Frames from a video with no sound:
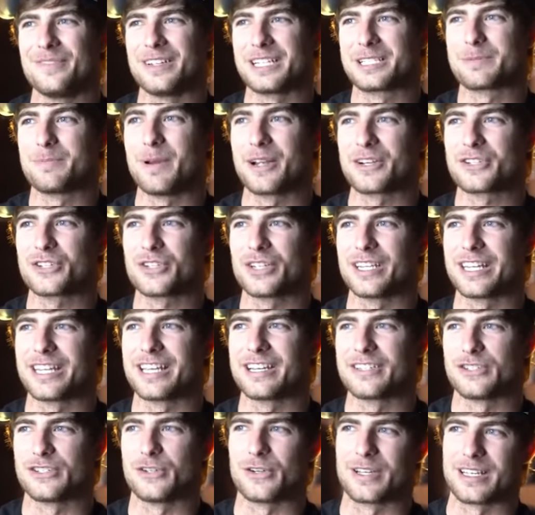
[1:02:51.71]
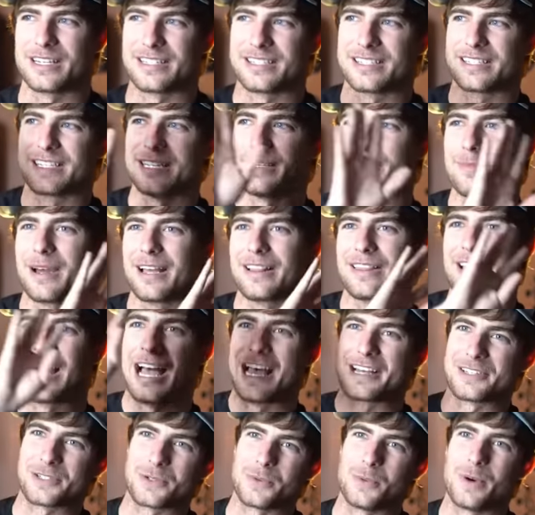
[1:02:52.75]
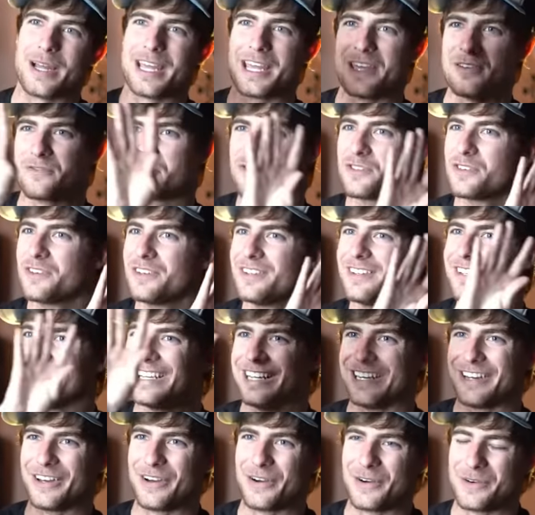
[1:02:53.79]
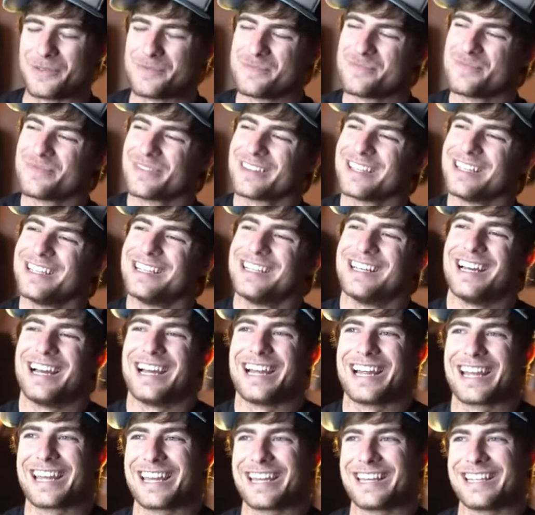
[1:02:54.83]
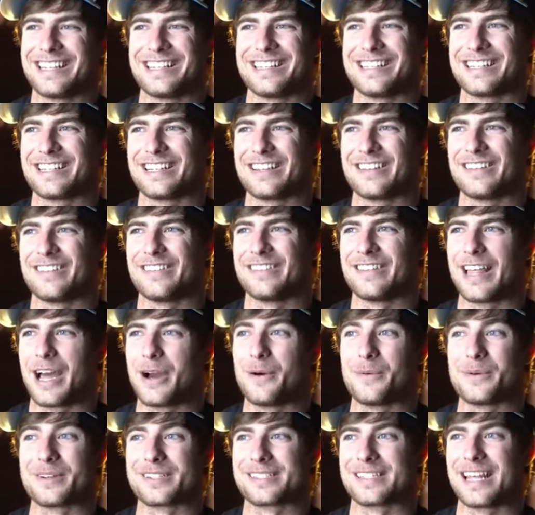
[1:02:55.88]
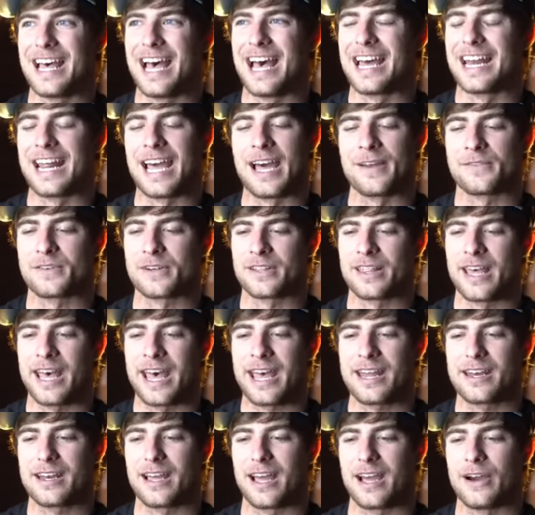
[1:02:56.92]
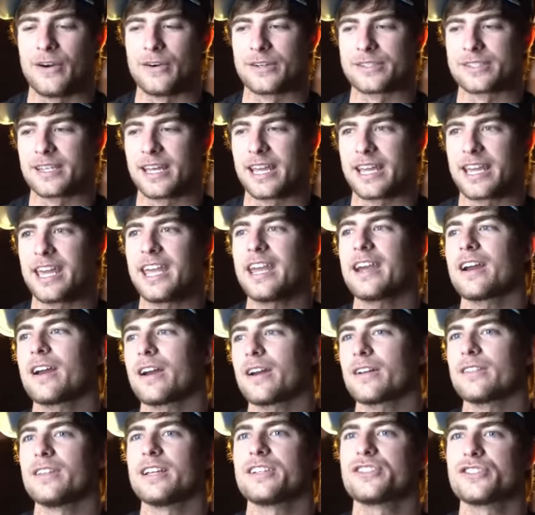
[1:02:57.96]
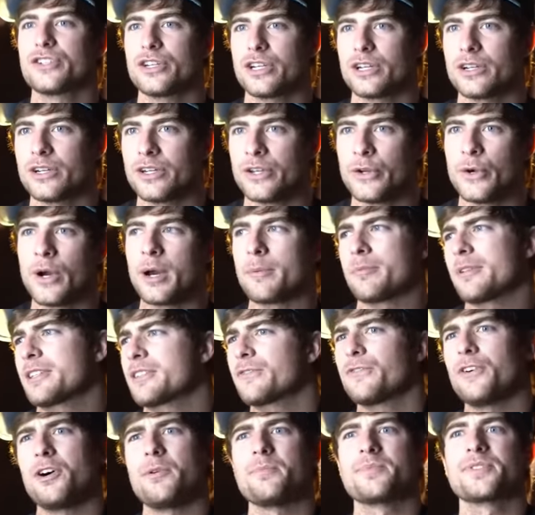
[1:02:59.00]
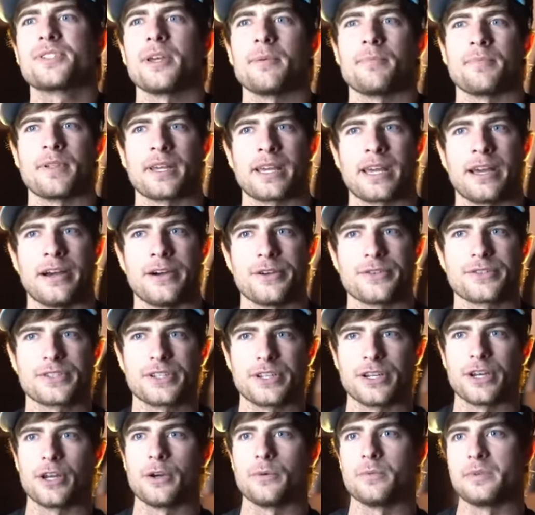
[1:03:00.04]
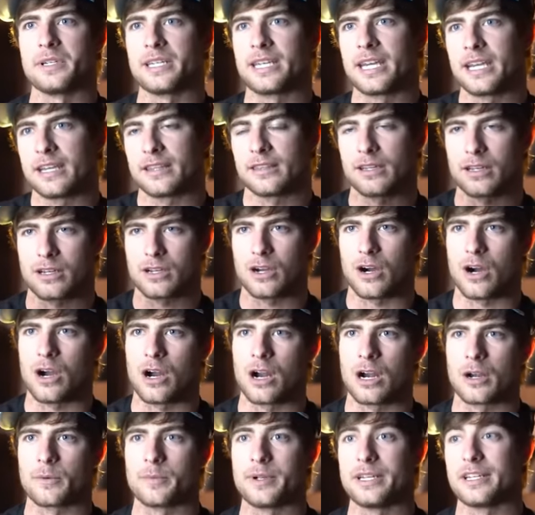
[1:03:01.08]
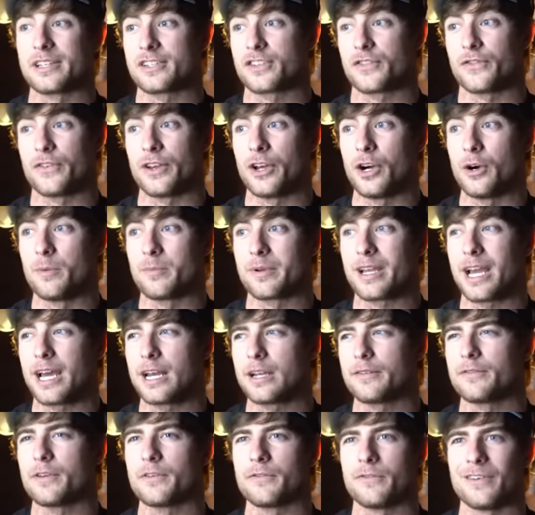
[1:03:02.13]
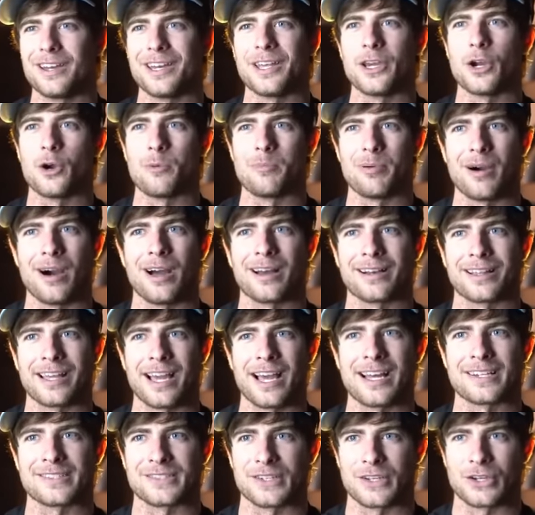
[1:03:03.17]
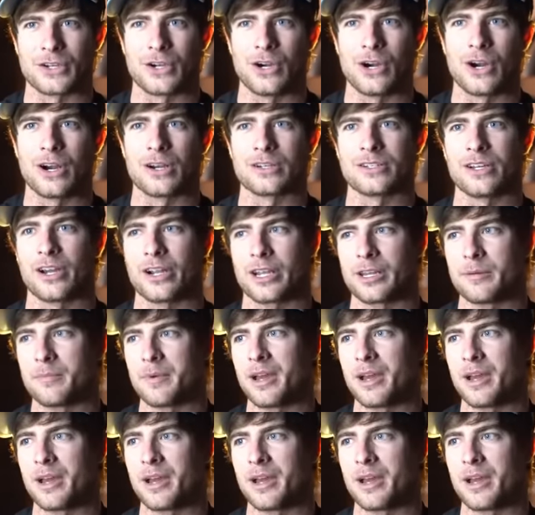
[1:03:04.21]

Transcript: especially because you can see my last wave, you know. And that was that. After that, I was like, here, let's cheer you up. Let's film something else. You know, we get in the car and we just film kind of a video podcast in the car, talking